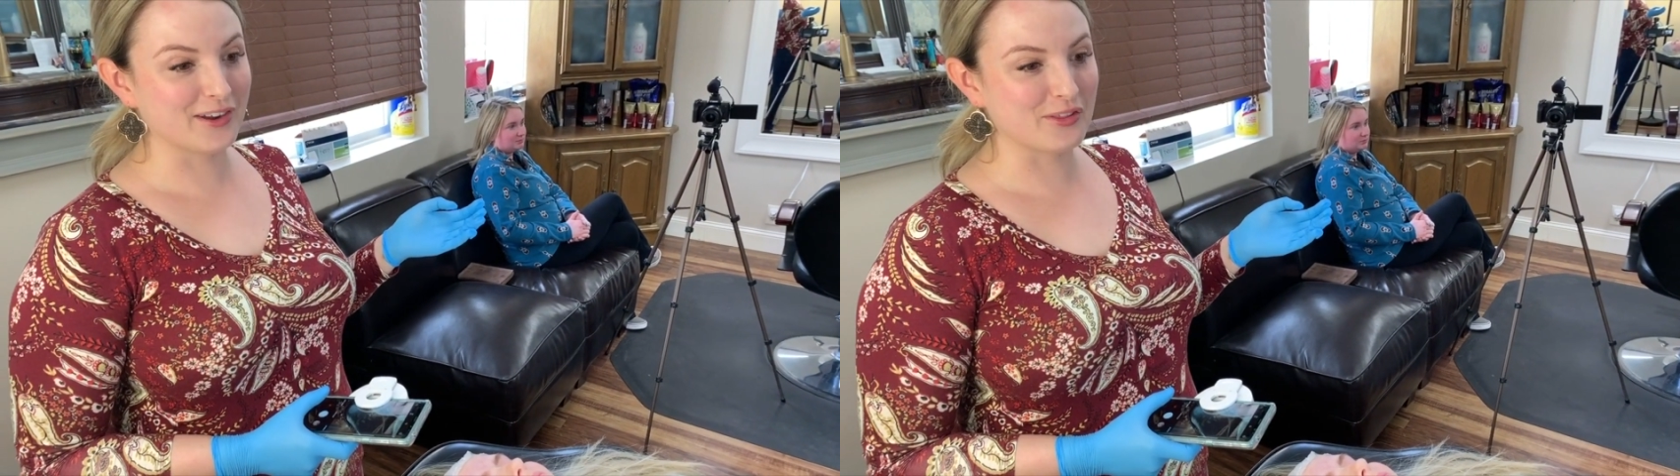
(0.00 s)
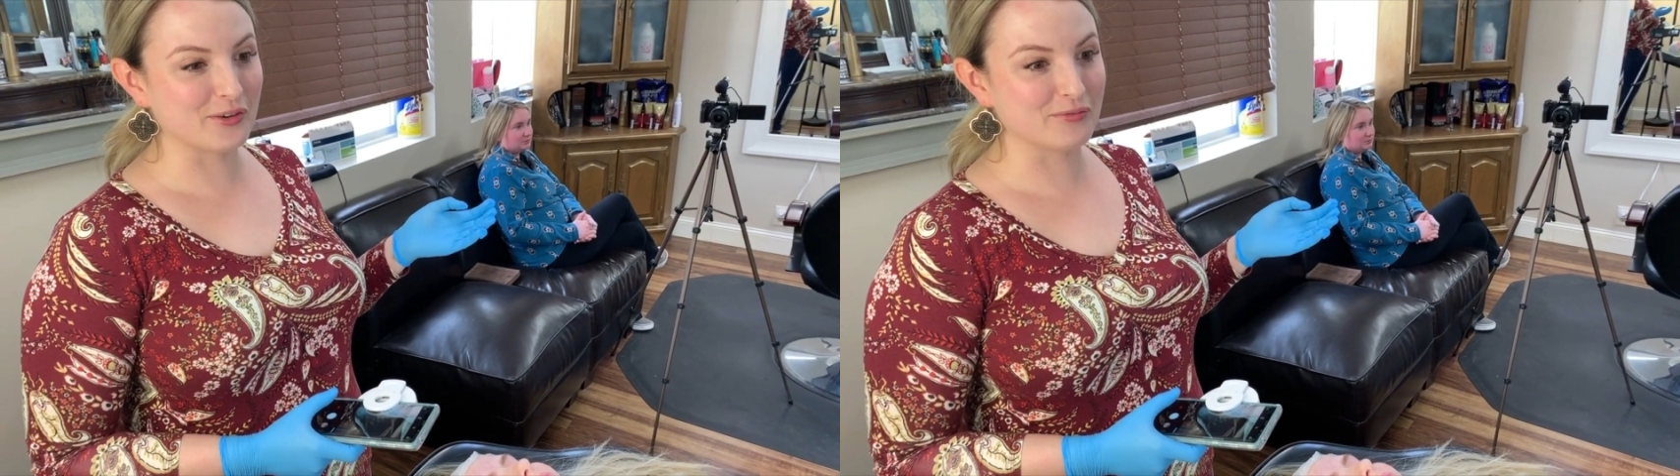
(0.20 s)

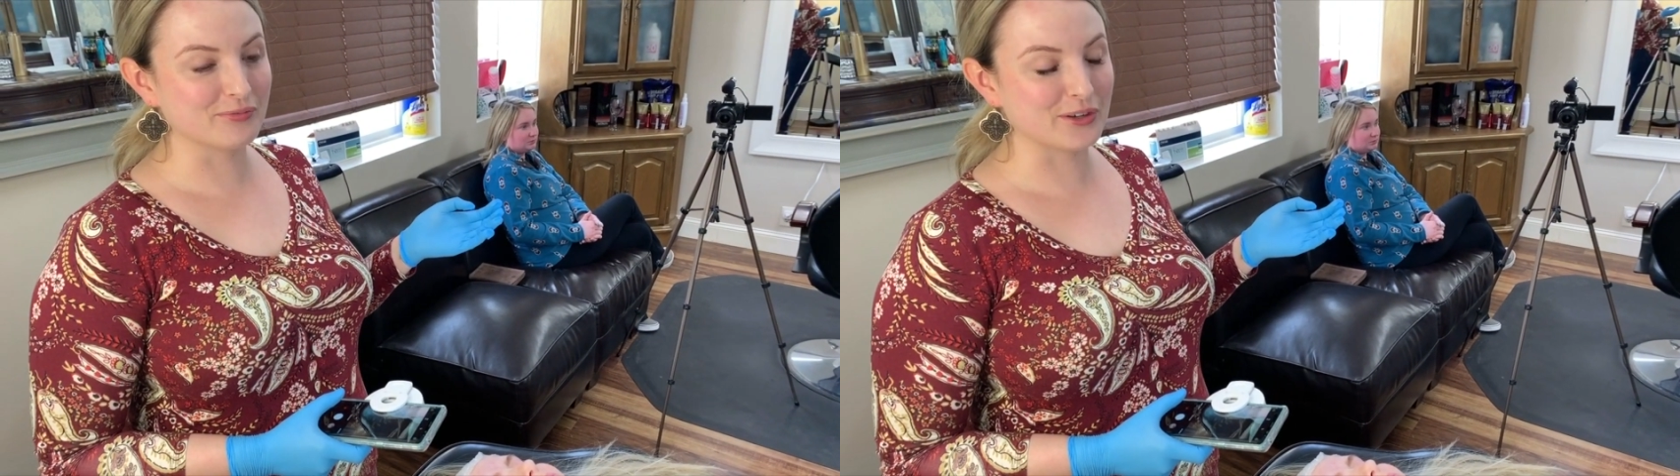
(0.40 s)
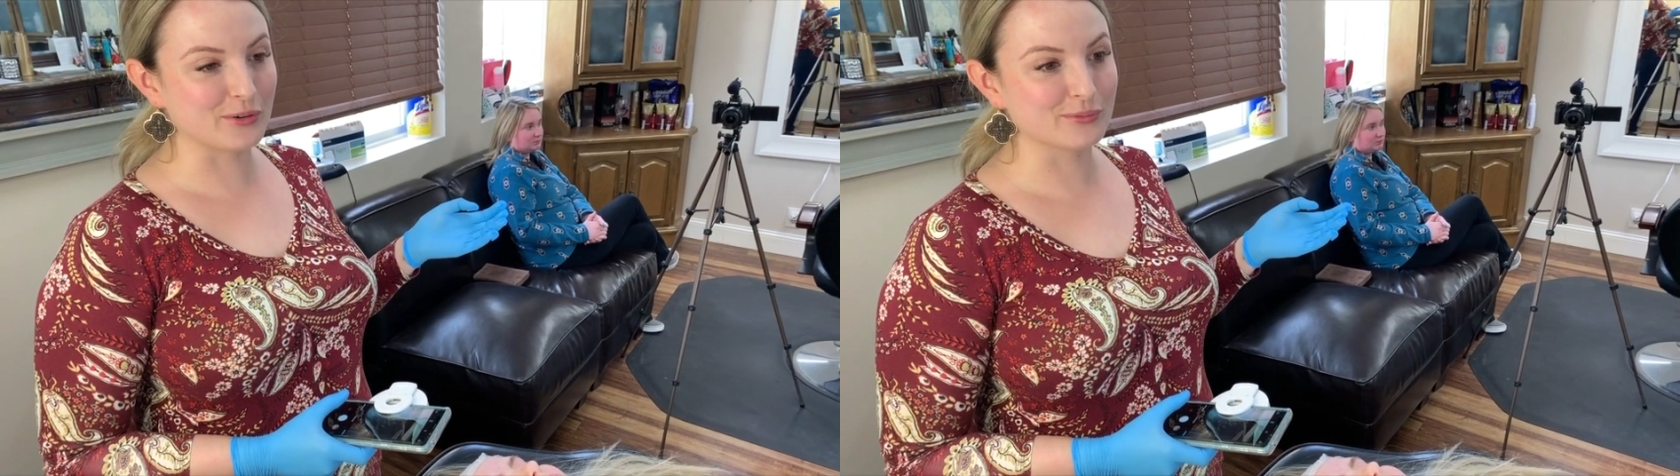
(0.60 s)
not their
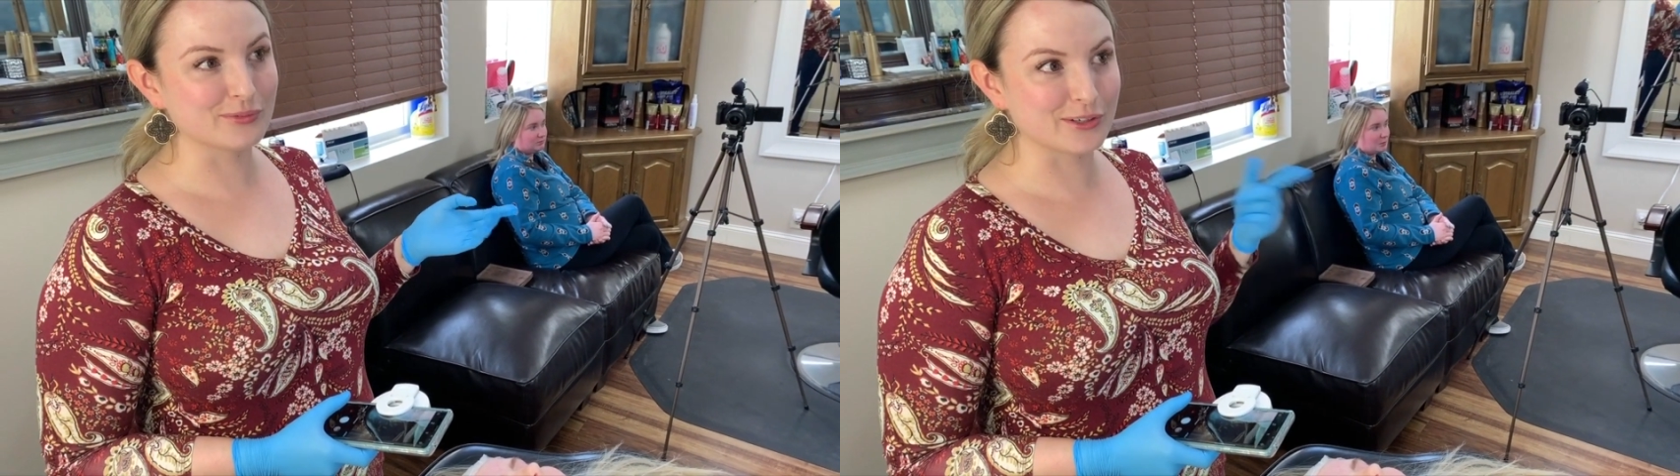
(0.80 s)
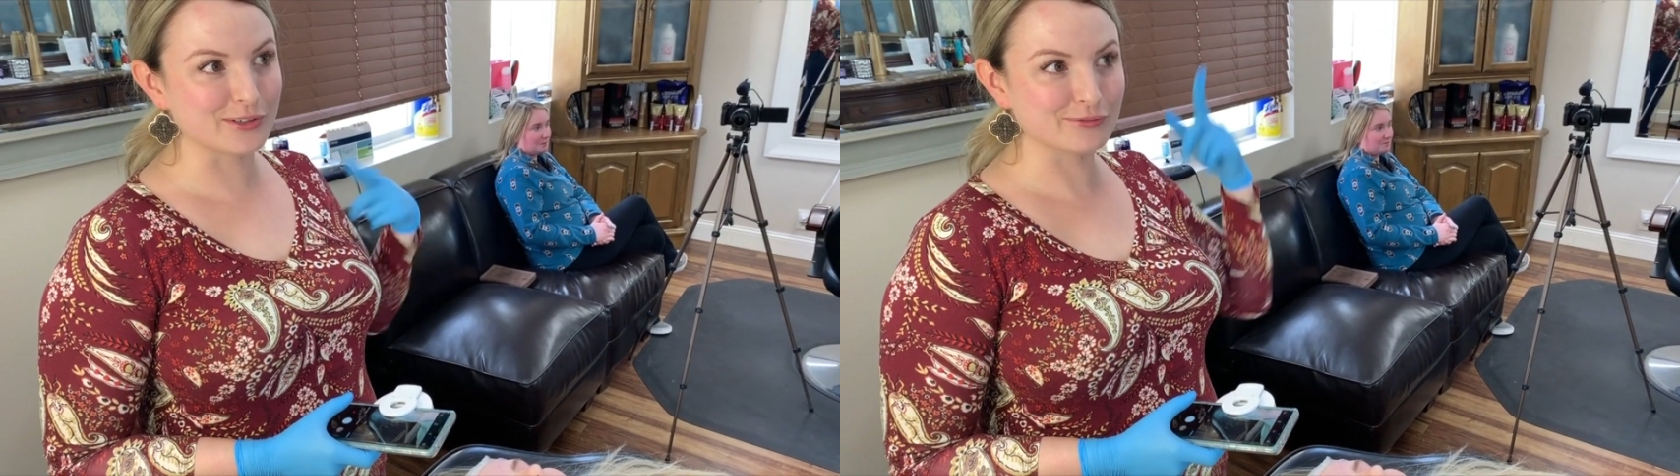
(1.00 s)
video,
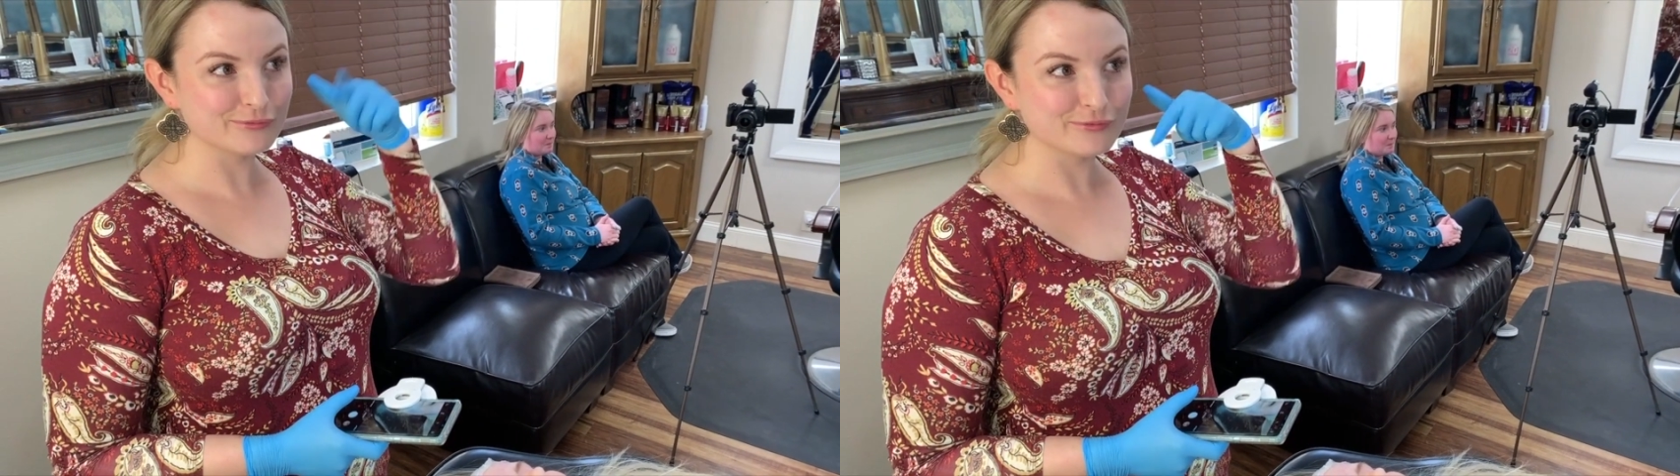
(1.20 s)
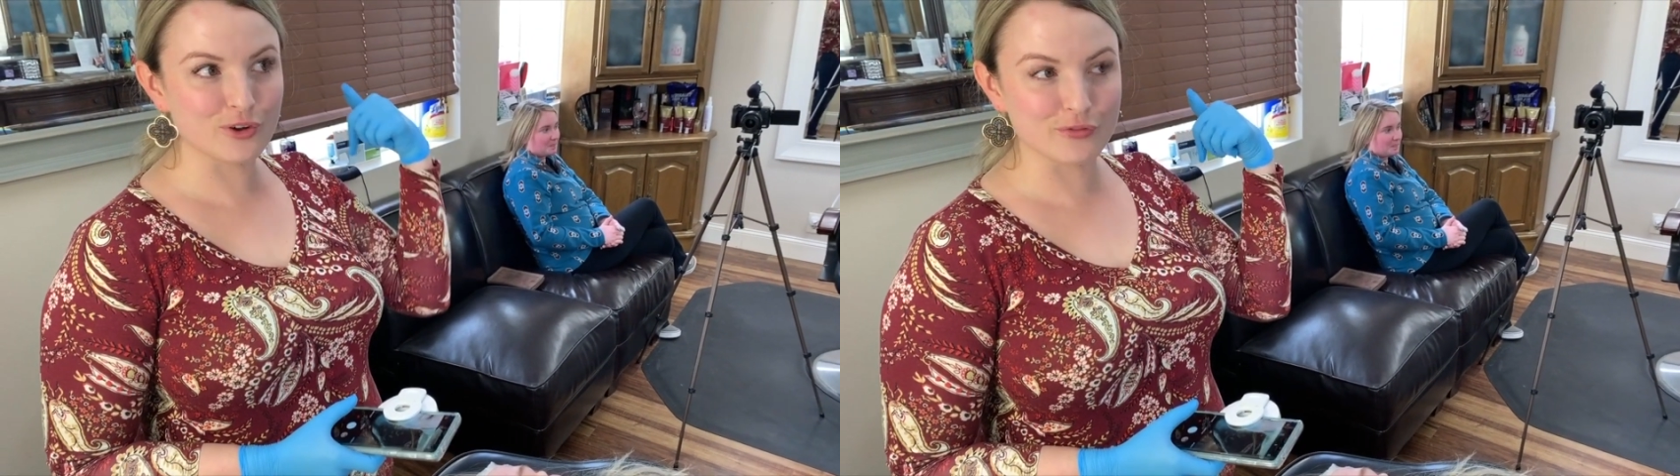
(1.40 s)
their
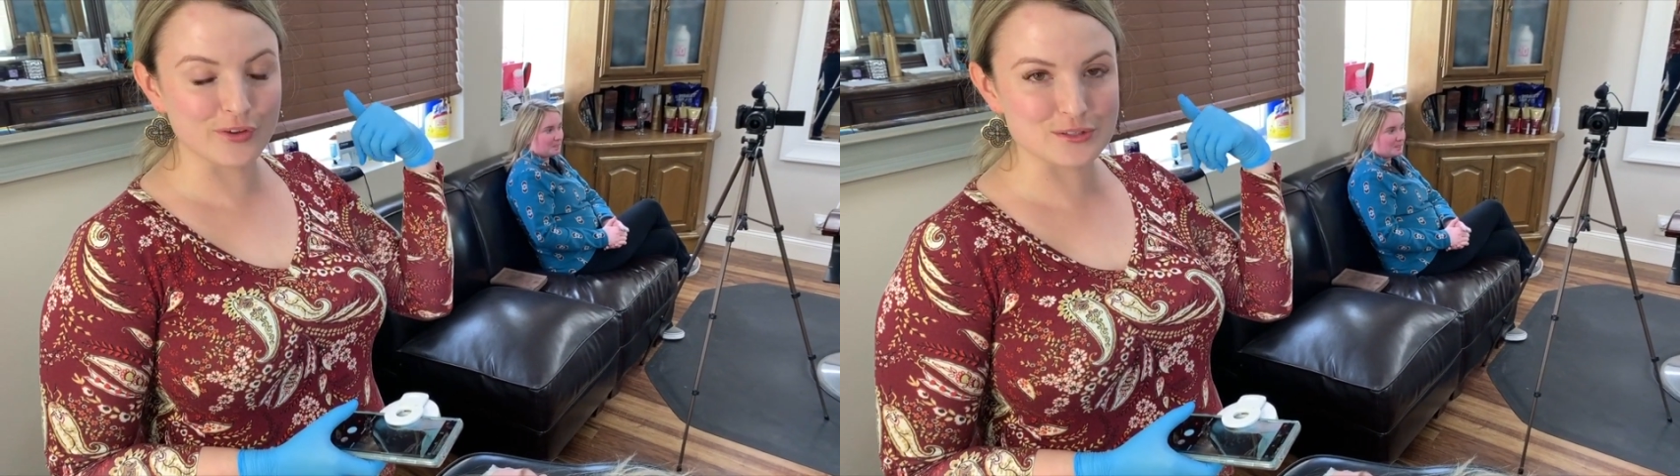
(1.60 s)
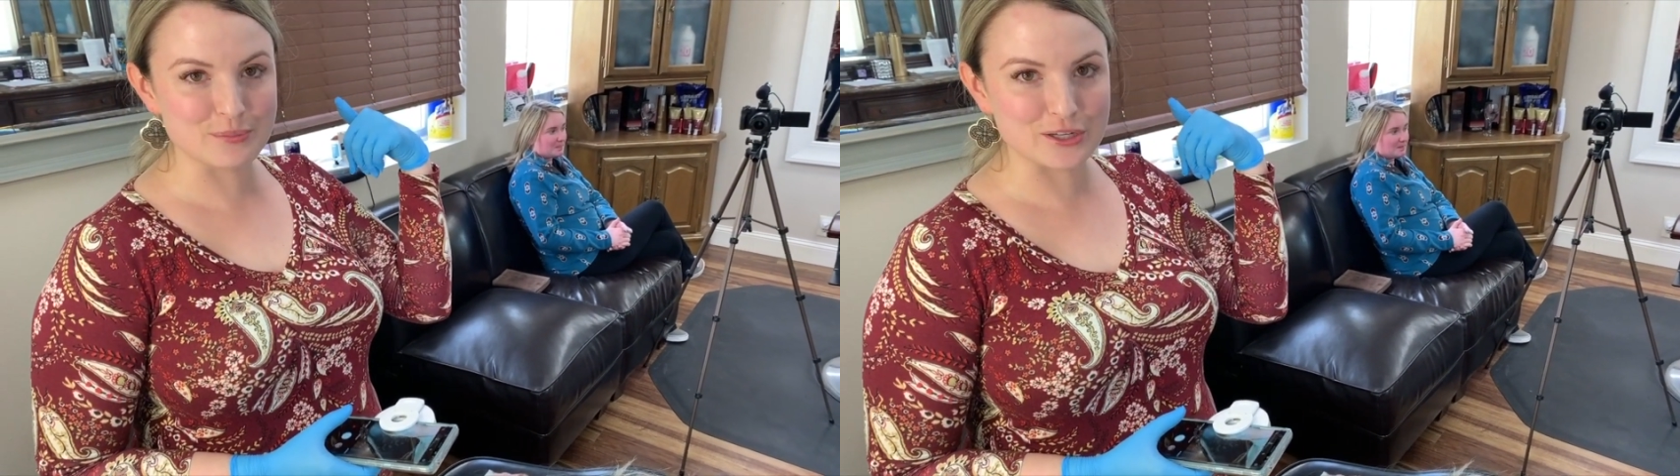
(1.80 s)
full
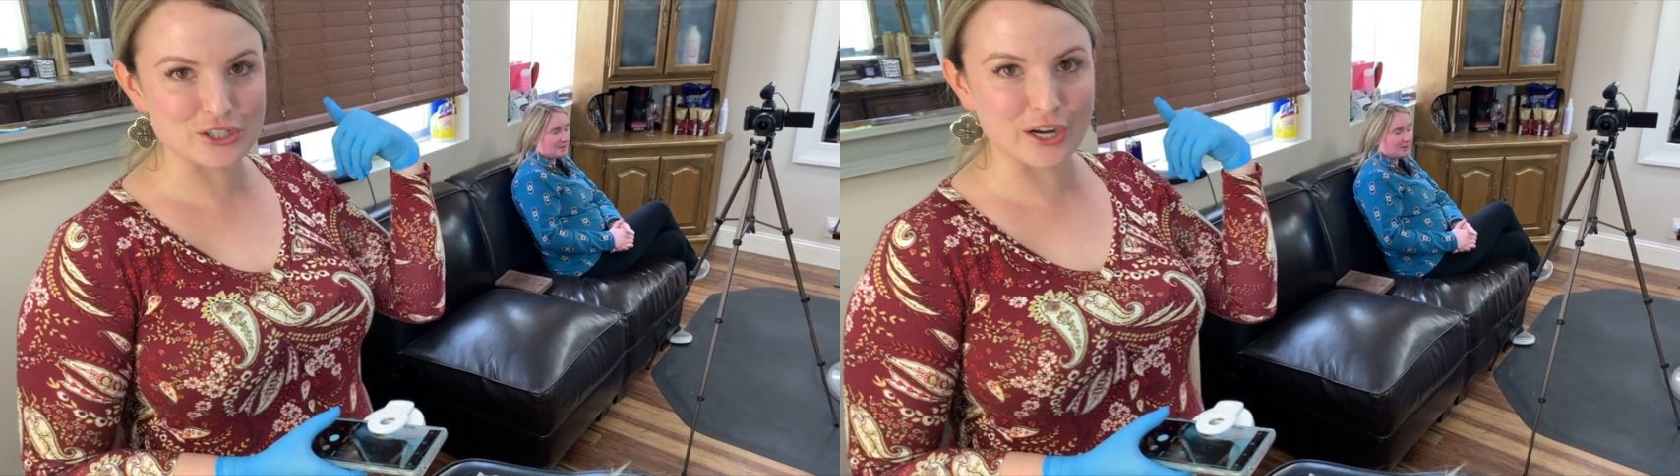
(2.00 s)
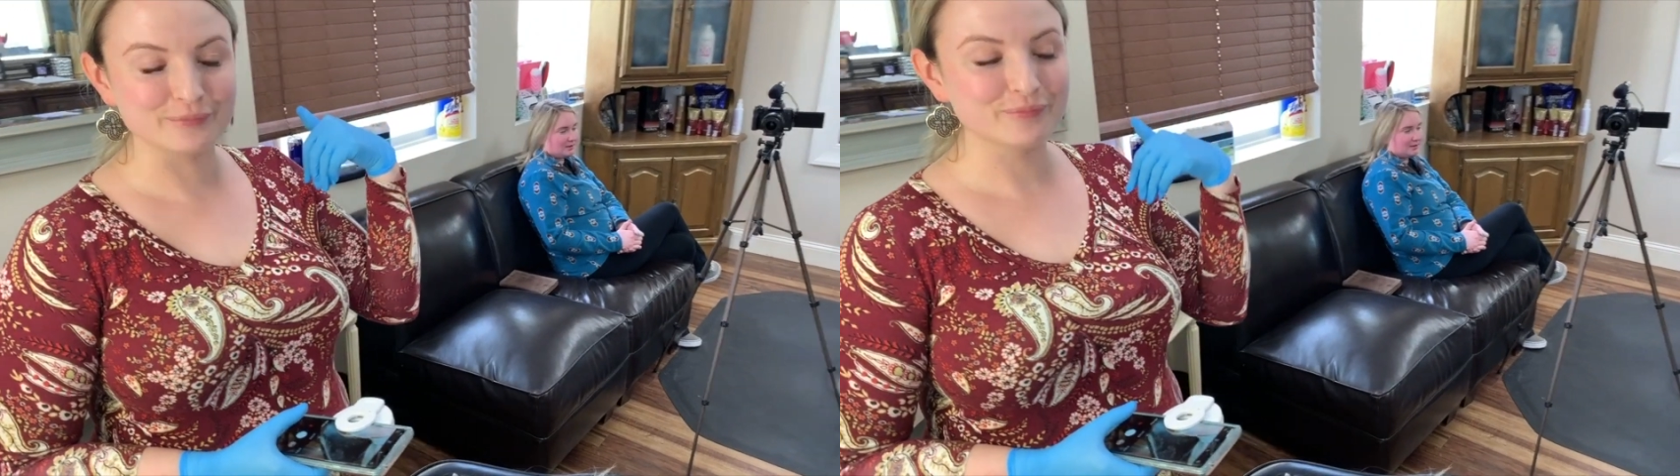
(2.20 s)
face
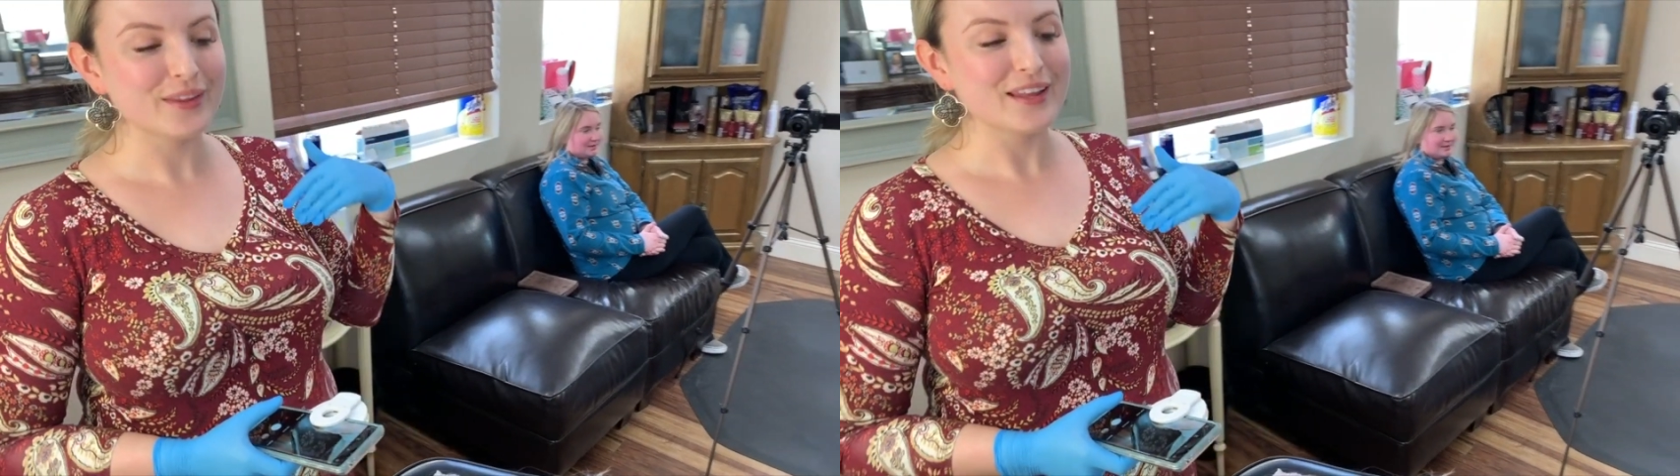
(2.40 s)
picture.